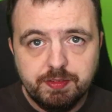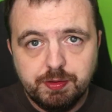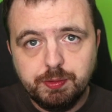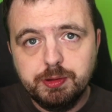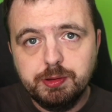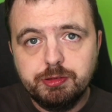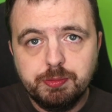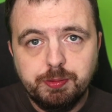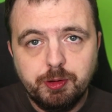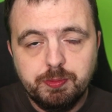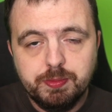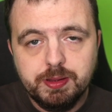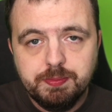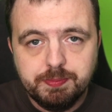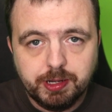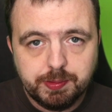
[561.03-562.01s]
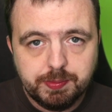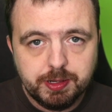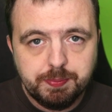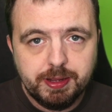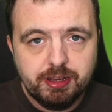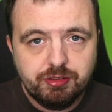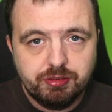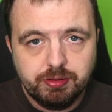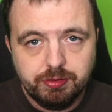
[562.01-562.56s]
If you want to support me, becoming a
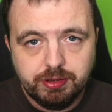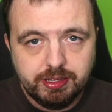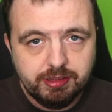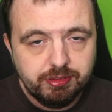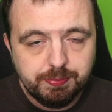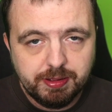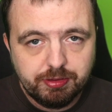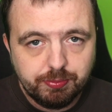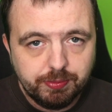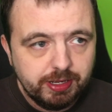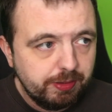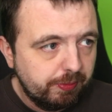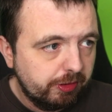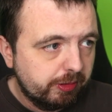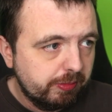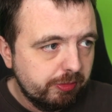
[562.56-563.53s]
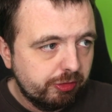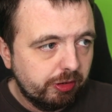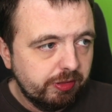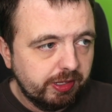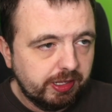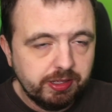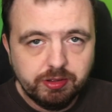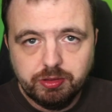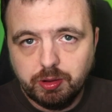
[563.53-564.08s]
Patreon is the best way. You want to come join the
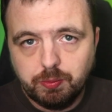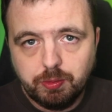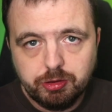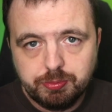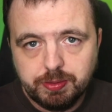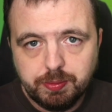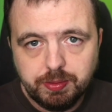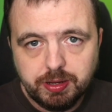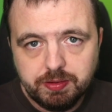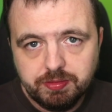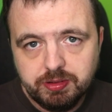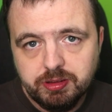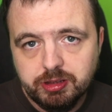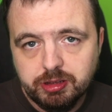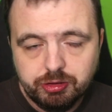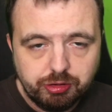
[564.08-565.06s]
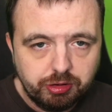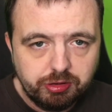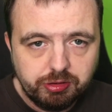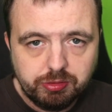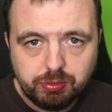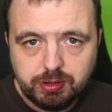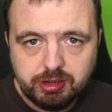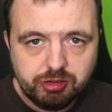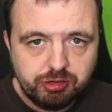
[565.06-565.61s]
guild or watch me or whatever, join
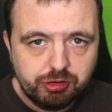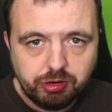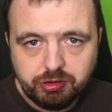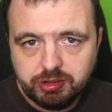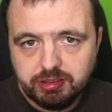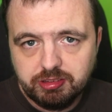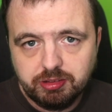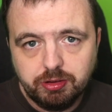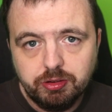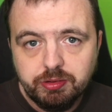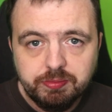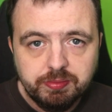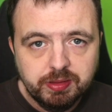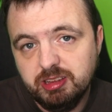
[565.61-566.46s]
Twitch, join Discord.